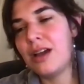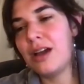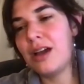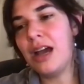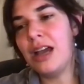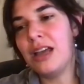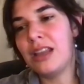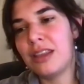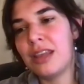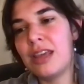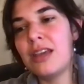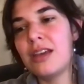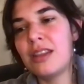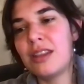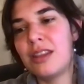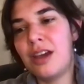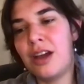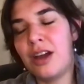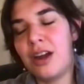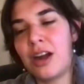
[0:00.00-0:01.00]
I think
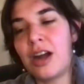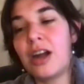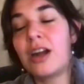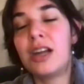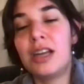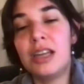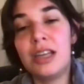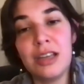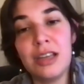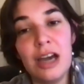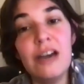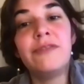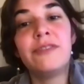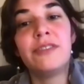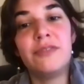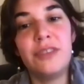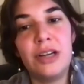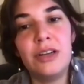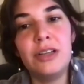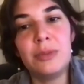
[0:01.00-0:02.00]
there are enough
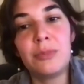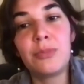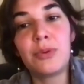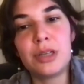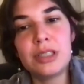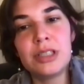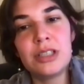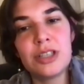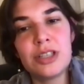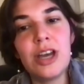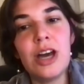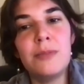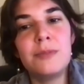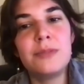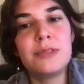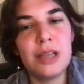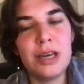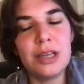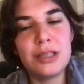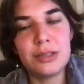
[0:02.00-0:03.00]
very important jobs
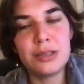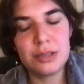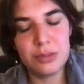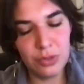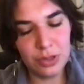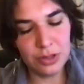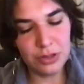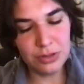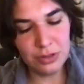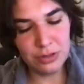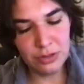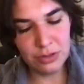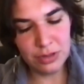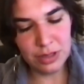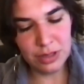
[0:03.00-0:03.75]
that will